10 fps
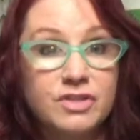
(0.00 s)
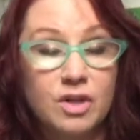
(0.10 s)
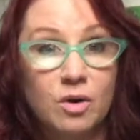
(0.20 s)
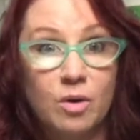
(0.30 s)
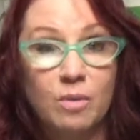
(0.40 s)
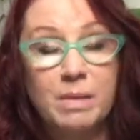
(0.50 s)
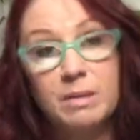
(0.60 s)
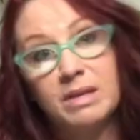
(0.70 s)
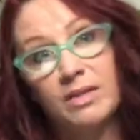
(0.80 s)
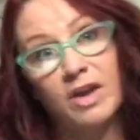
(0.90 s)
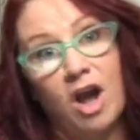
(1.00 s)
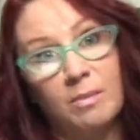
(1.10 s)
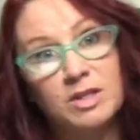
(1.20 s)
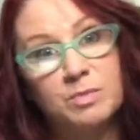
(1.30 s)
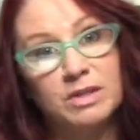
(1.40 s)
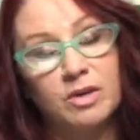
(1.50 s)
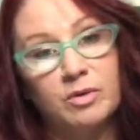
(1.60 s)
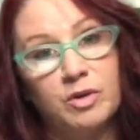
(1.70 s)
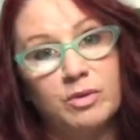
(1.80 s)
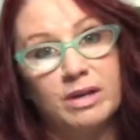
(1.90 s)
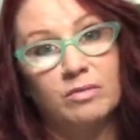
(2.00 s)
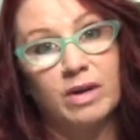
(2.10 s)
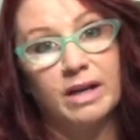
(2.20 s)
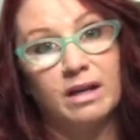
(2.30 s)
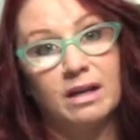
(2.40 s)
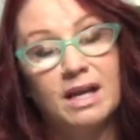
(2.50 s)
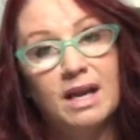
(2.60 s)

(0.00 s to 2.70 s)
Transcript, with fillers: So maybe in the comments below, you can write a,